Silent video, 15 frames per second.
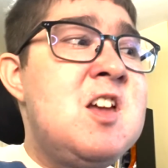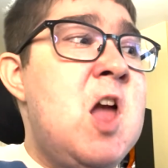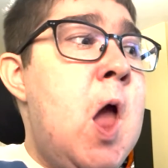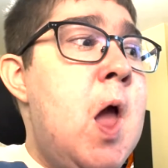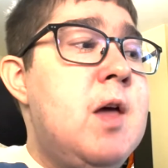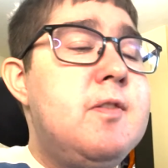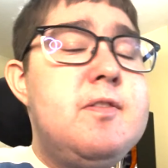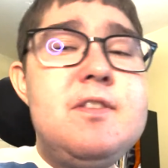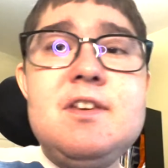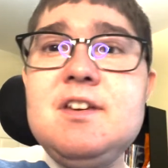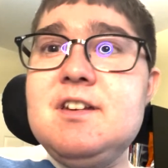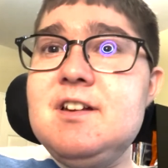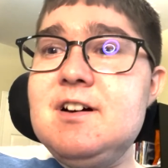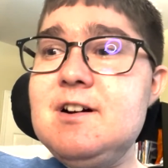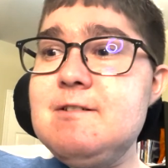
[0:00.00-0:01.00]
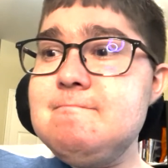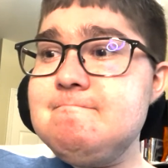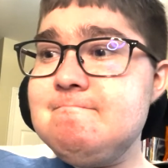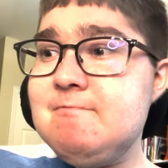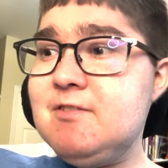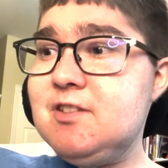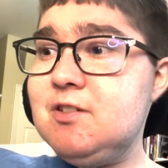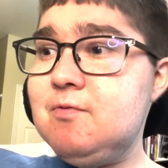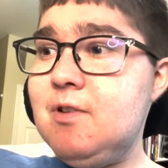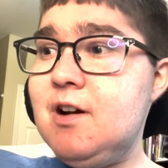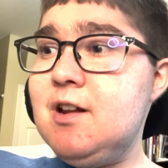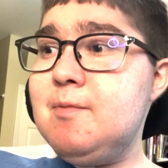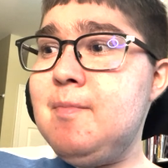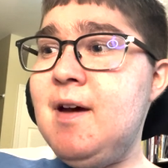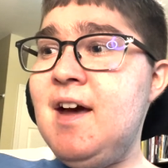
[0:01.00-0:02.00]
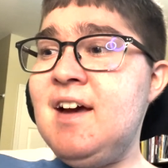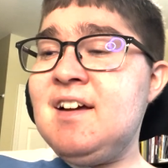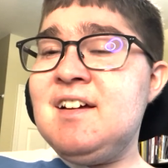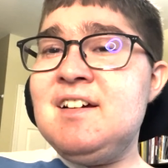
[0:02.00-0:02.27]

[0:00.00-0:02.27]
and then um, let's see, running back.